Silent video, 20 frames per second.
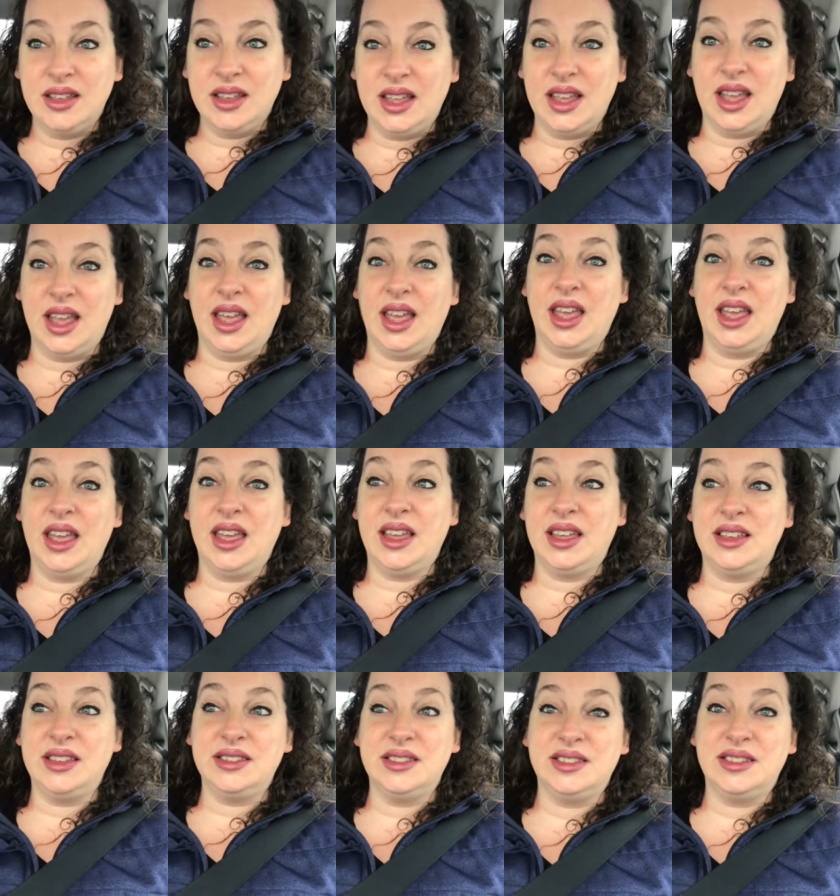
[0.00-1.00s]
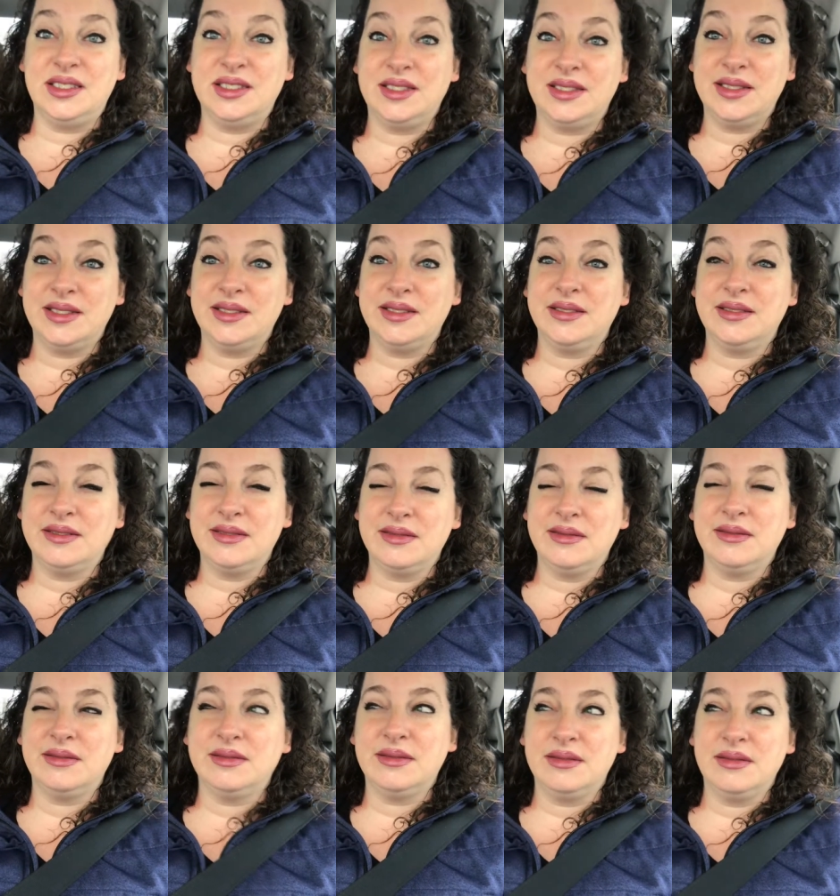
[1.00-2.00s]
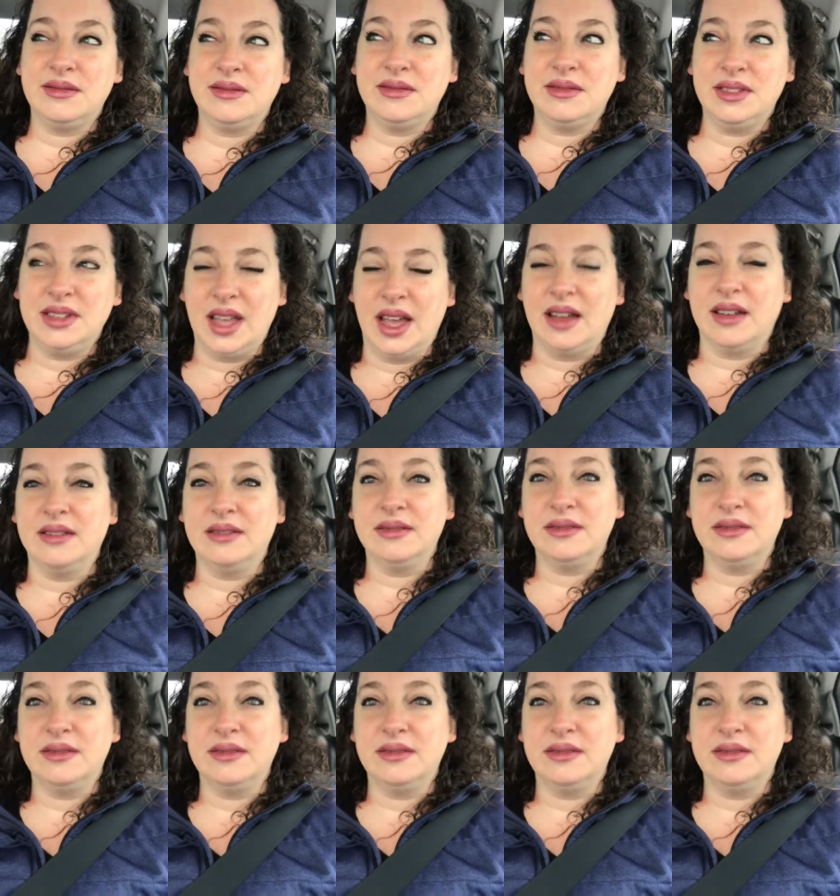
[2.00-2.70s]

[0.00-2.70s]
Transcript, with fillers: And yeah,